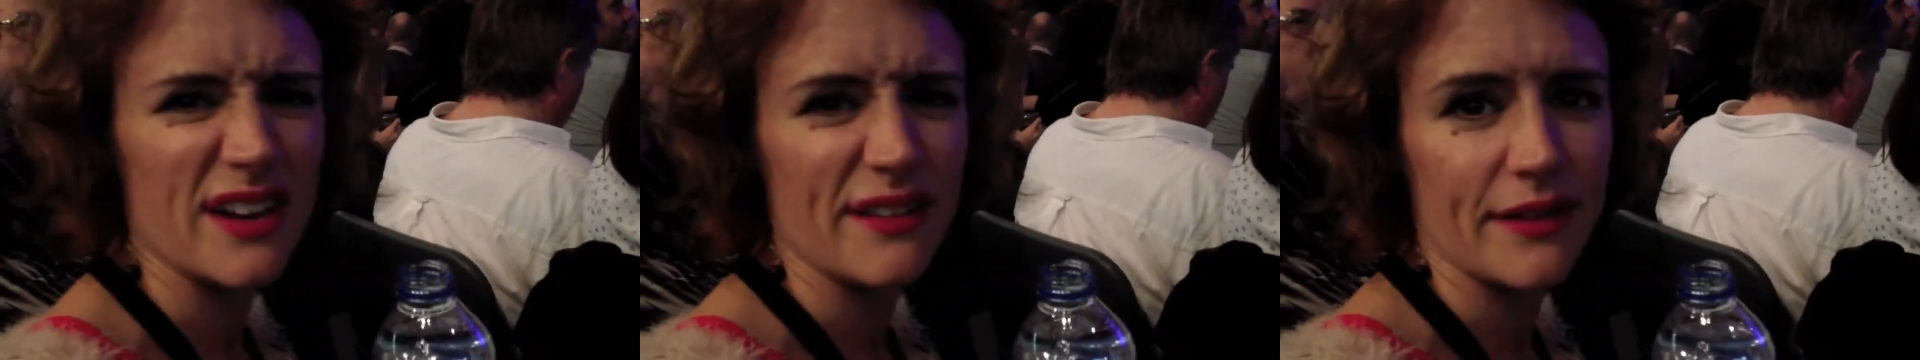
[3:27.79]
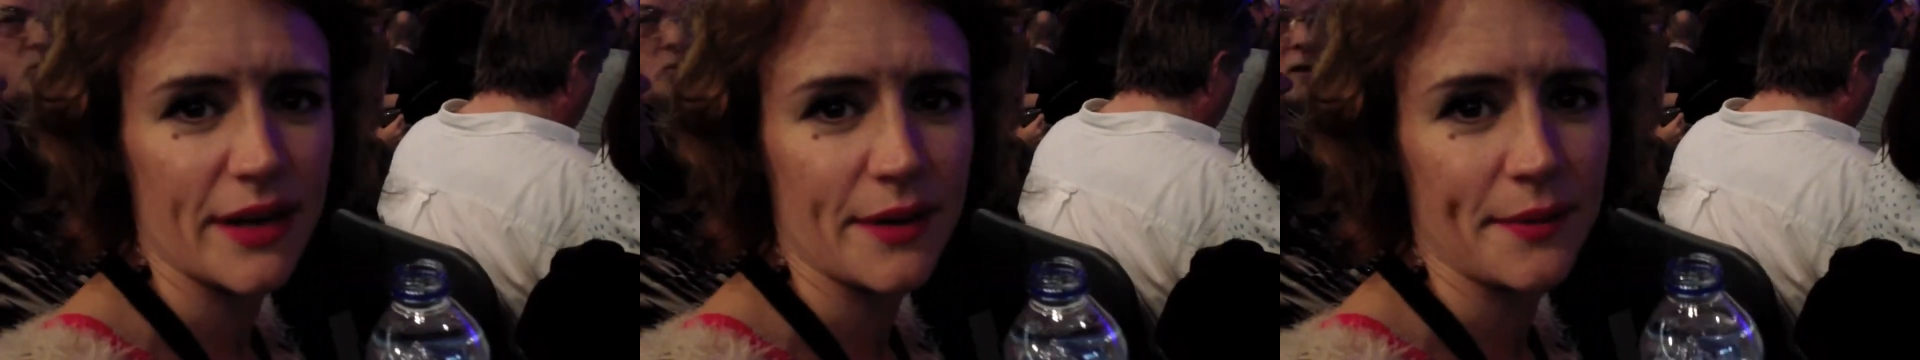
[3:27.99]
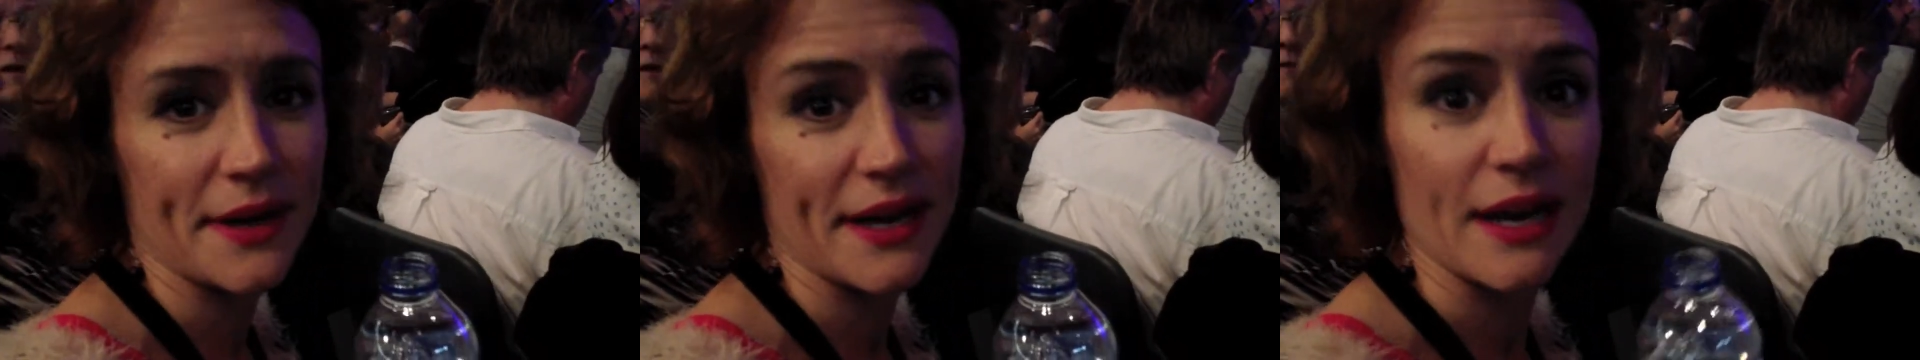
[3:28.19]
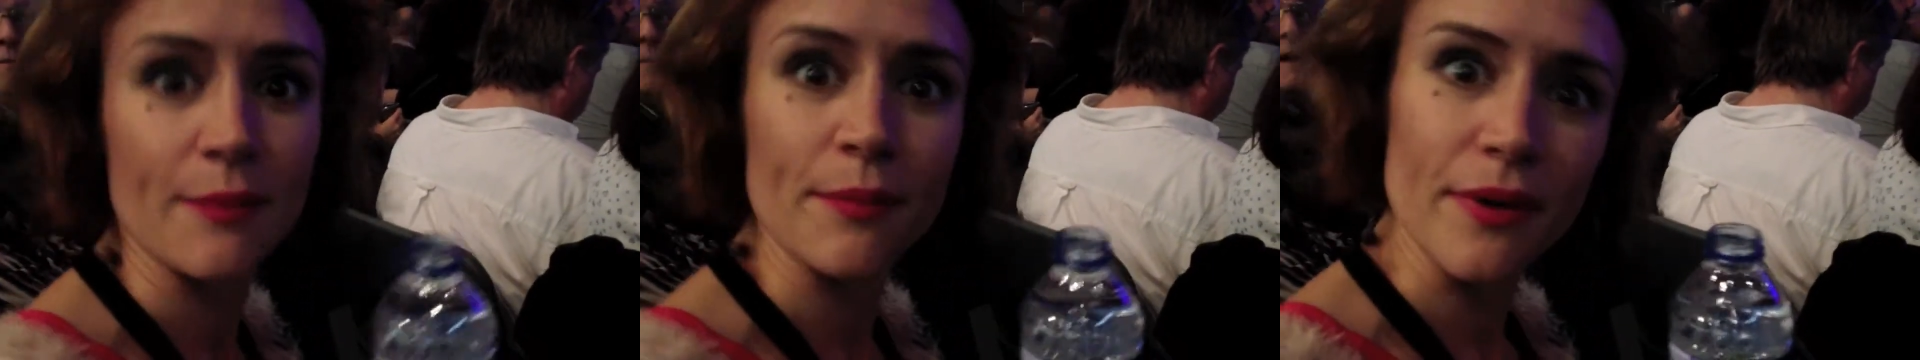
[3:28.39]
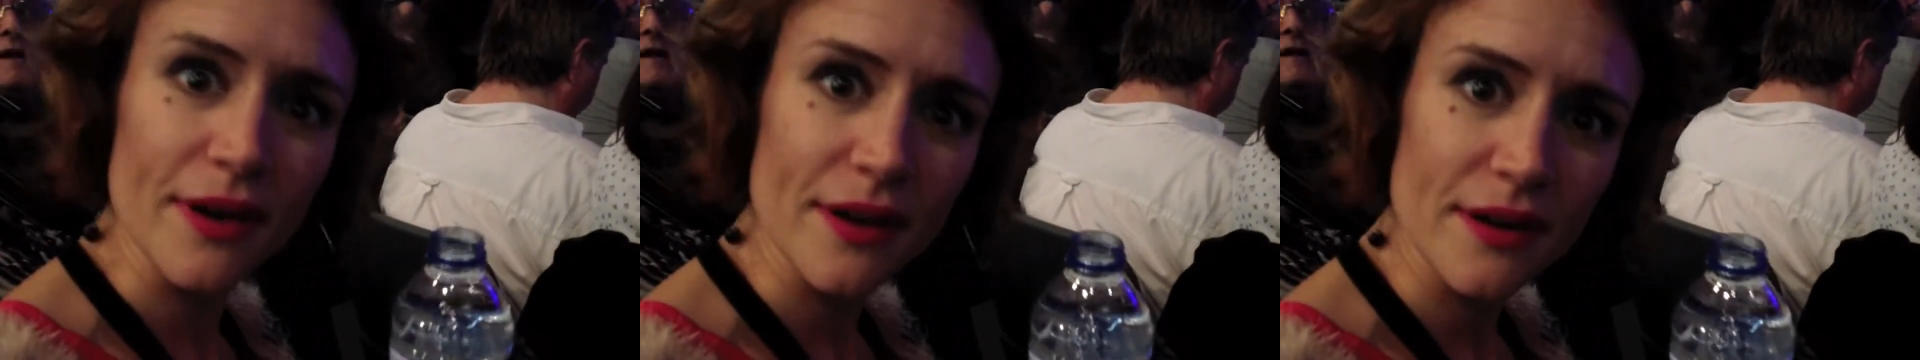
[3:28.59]
really quickly and
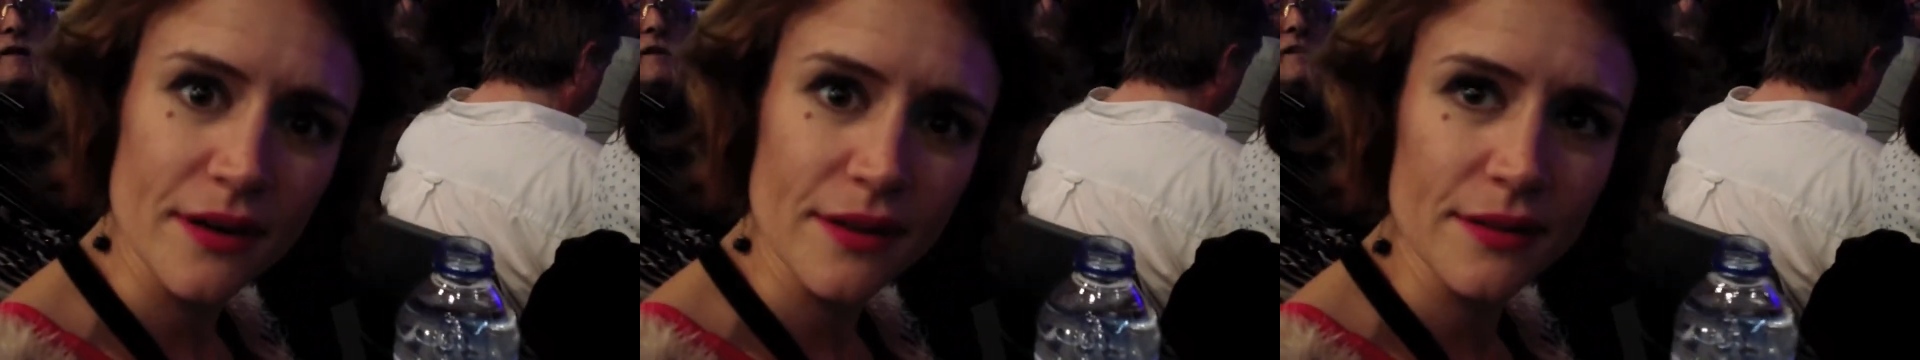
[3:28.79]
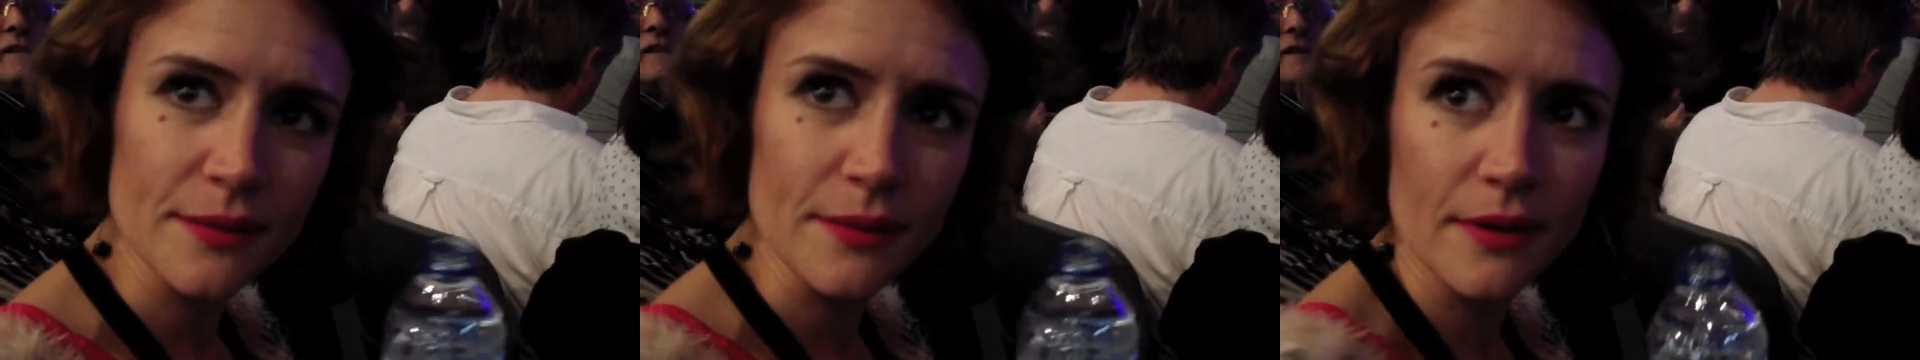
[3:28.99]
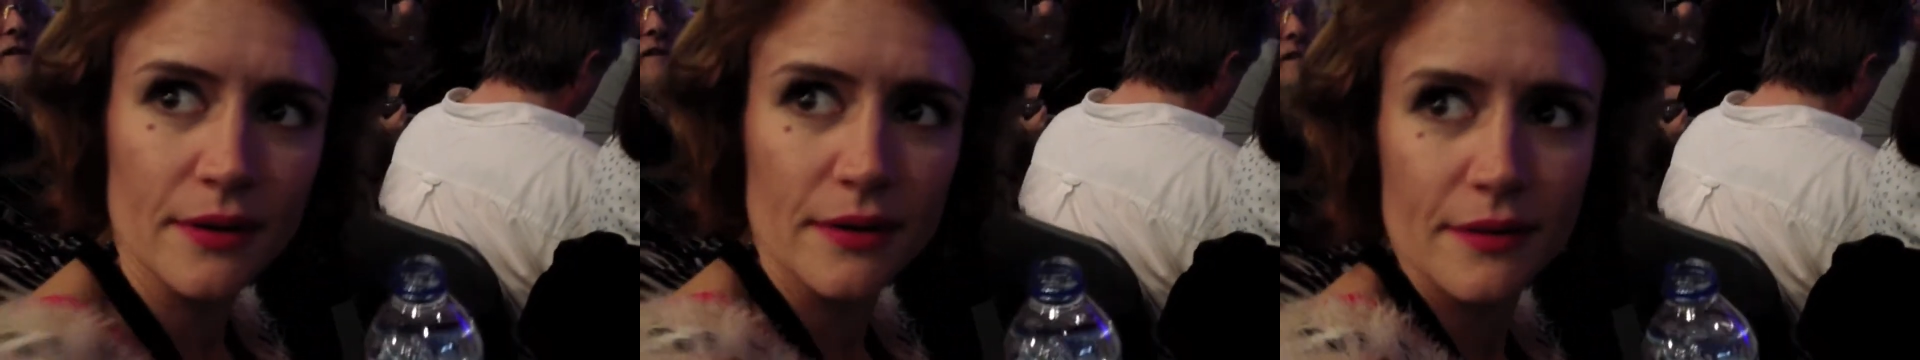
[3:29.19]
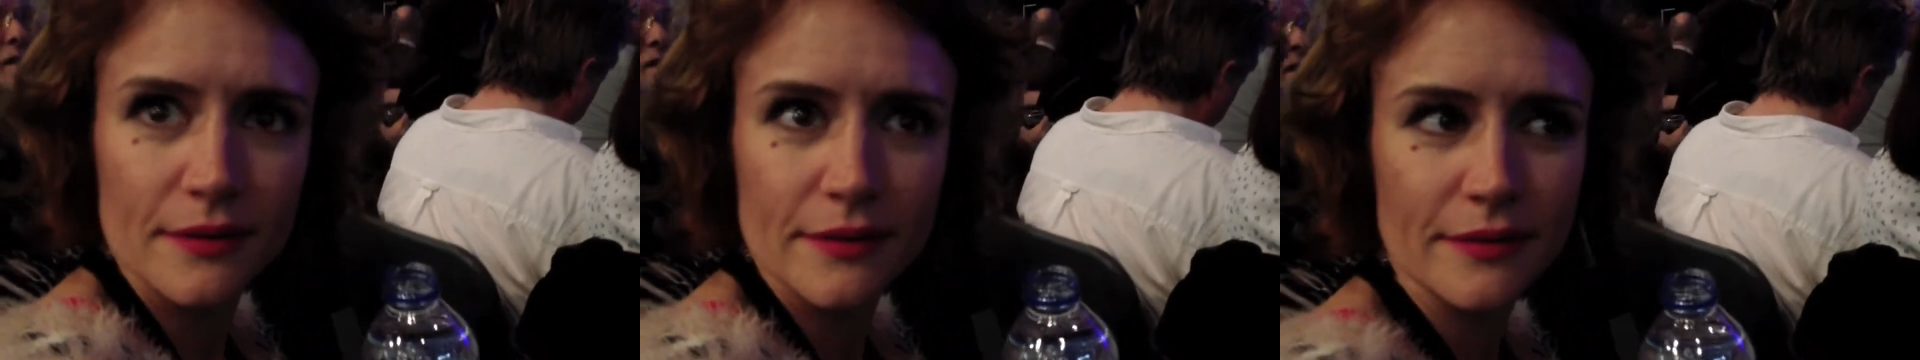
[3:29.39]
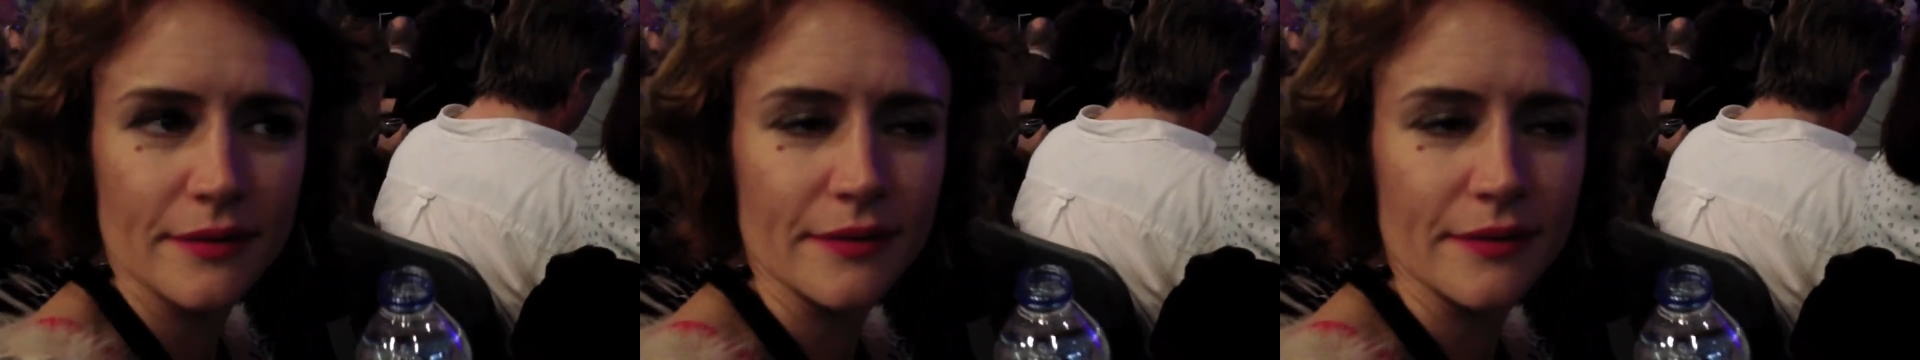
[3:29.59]
buy another one.